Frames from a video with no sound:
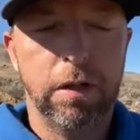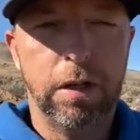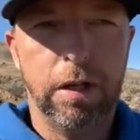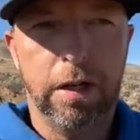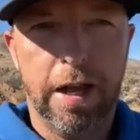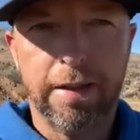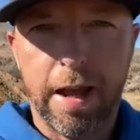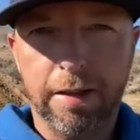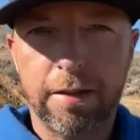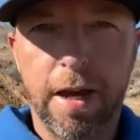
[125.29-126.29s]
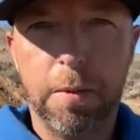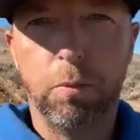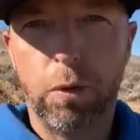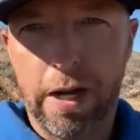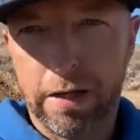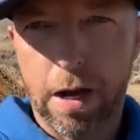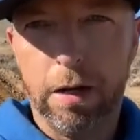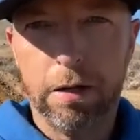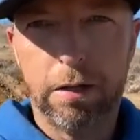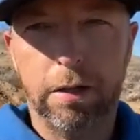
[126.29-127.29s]
And at that time when I got
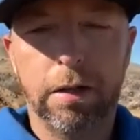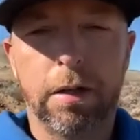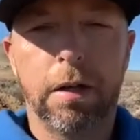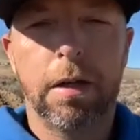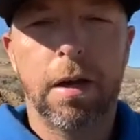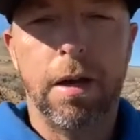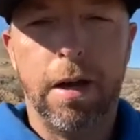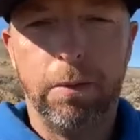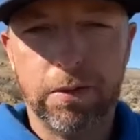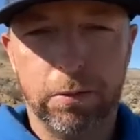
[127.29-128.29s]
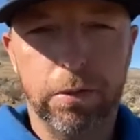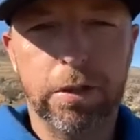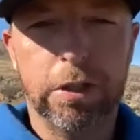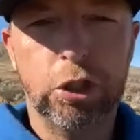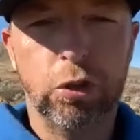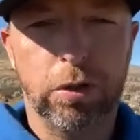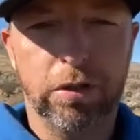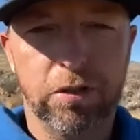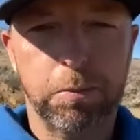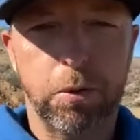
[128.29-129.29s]
hurt, I wasn't really enjoying
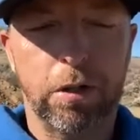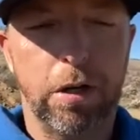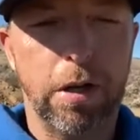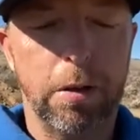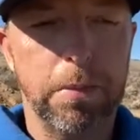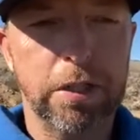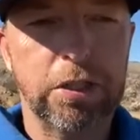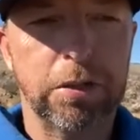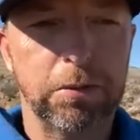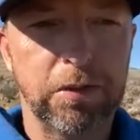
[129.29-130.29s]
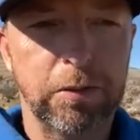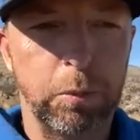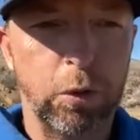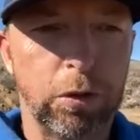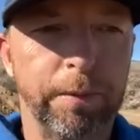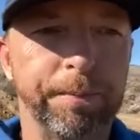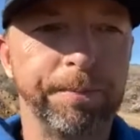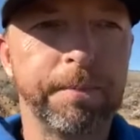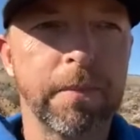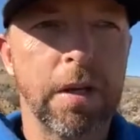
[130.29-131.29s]
the sport all that much. I was more
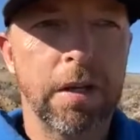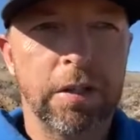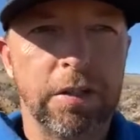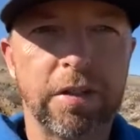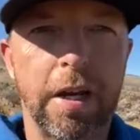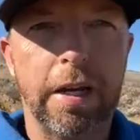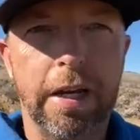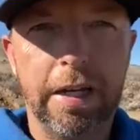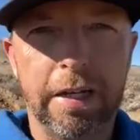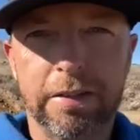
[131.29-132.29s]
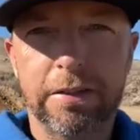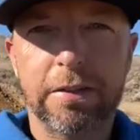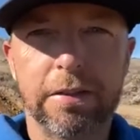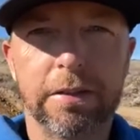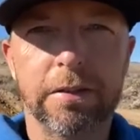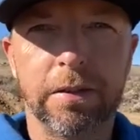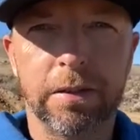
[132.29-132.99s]
just kind of in it just to